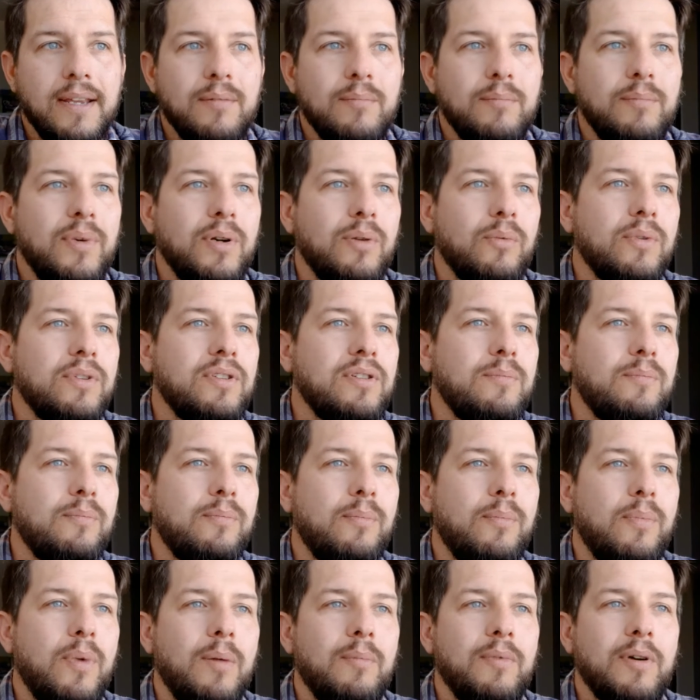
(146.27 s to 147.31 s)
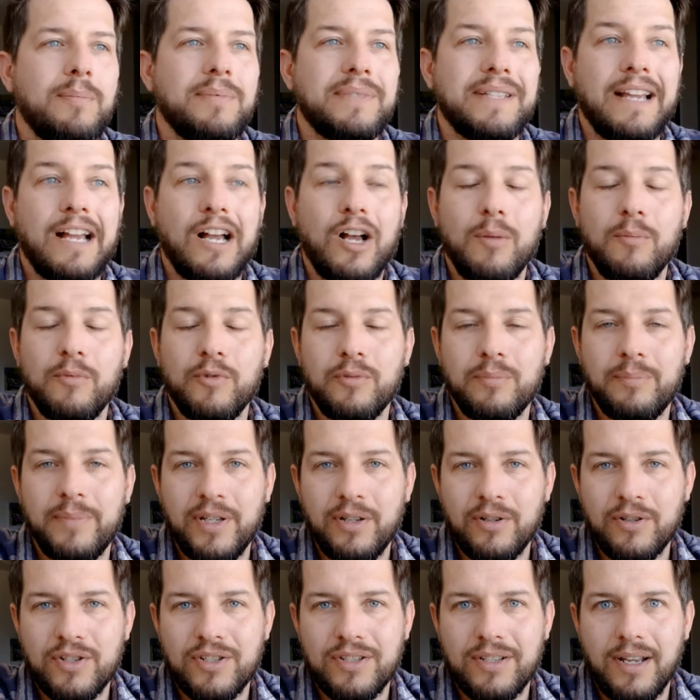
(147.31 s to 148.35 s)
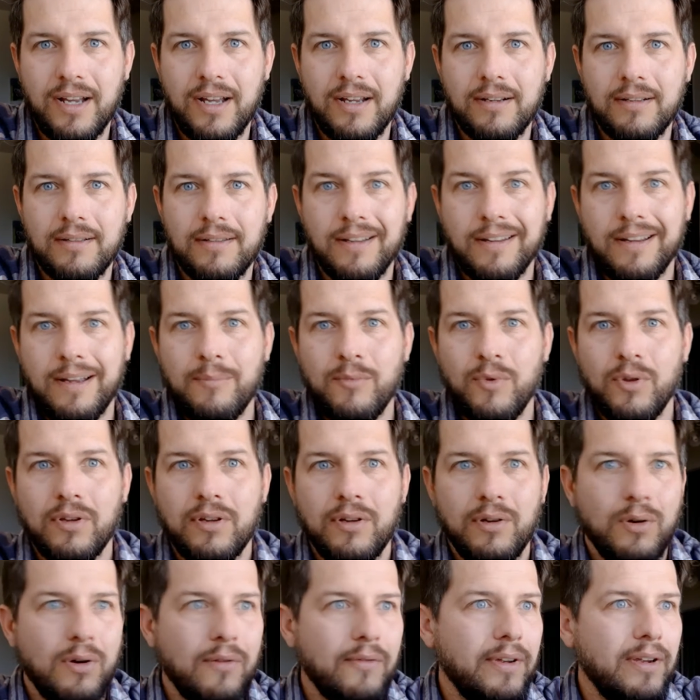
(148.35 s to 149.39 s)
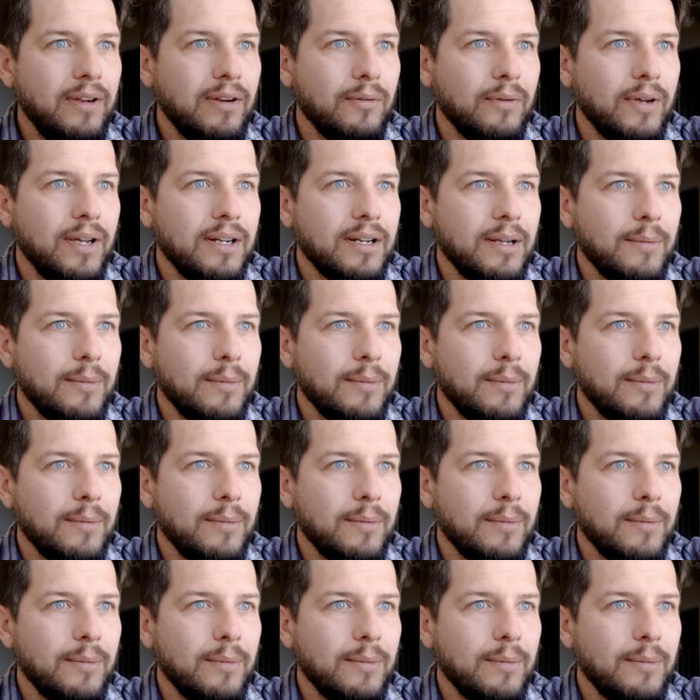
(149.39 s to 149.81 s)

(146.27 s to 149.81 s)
But when you bump up to Albert Bierstadt, like I'm looking over here, right?